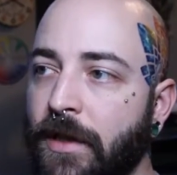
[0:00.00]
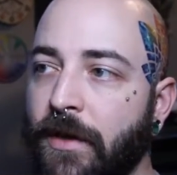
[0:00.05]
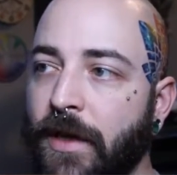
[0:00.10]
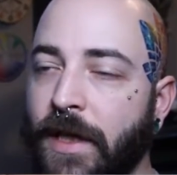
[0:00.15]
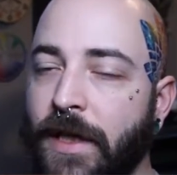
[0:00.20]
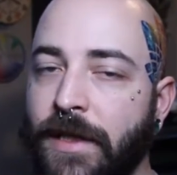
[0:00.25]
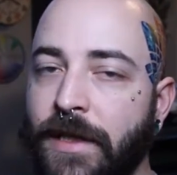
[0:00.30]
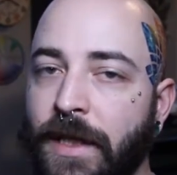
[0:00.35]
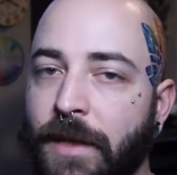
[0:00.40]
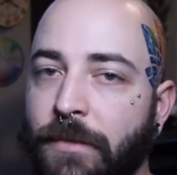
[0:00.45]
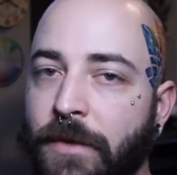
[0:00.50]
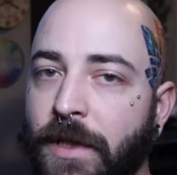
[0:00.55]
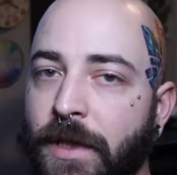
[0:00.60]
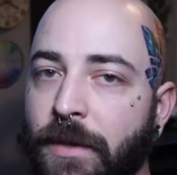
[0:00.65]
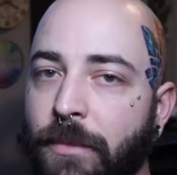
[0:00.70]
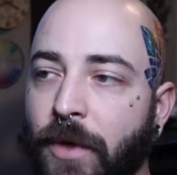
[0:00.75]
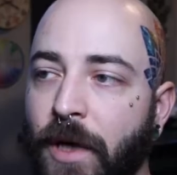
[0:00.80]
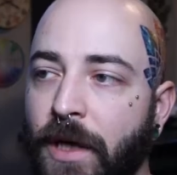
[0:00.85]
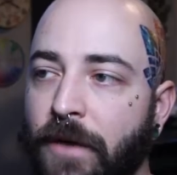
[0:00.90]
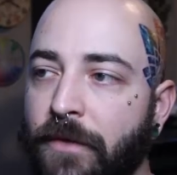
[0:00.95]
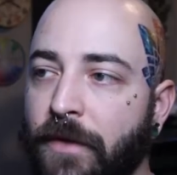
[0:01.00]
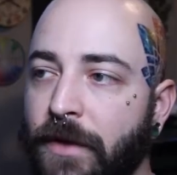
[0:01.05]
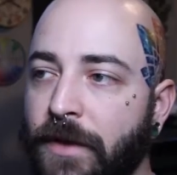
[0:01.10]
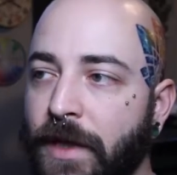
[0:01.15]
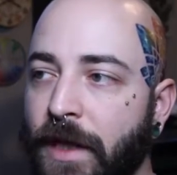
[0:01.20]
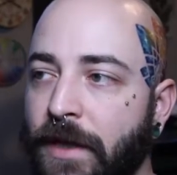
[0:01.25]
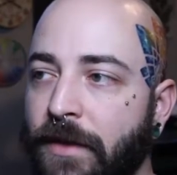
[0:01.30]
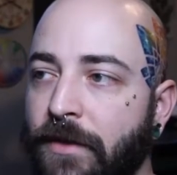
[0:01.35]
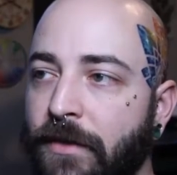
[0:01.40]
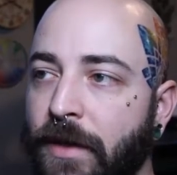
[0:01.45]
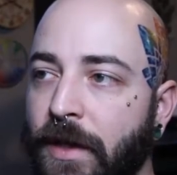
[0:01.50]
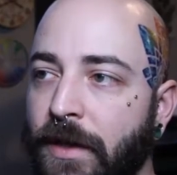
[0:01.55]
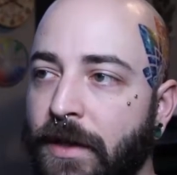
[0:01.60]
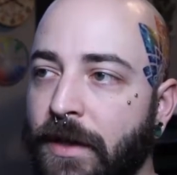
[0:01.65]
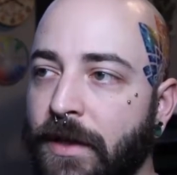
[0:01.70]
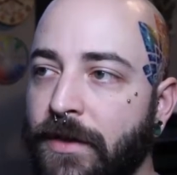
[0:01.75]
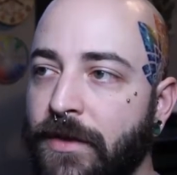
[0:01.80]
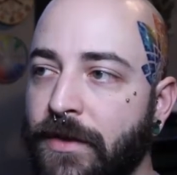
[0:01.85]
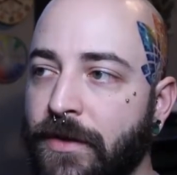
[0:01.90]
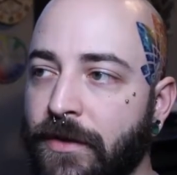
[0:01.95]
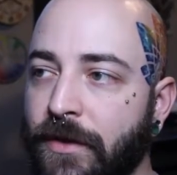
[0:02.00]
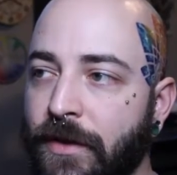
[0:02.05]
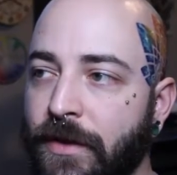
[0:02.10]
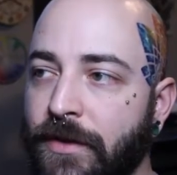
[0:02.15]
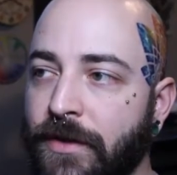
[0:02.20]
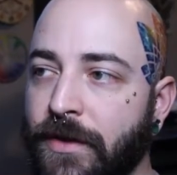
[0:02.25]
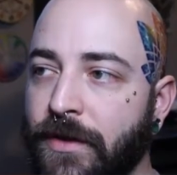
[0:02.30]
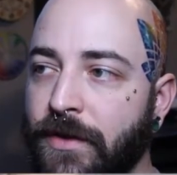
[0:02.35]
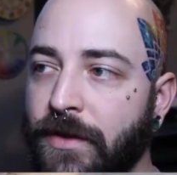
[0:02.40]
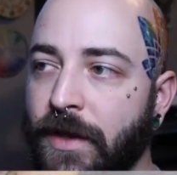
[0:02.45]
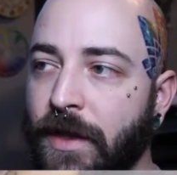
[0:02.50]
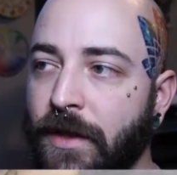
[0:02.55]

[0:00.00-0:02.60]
anytime you need a break for a tattoo like this, as long as it's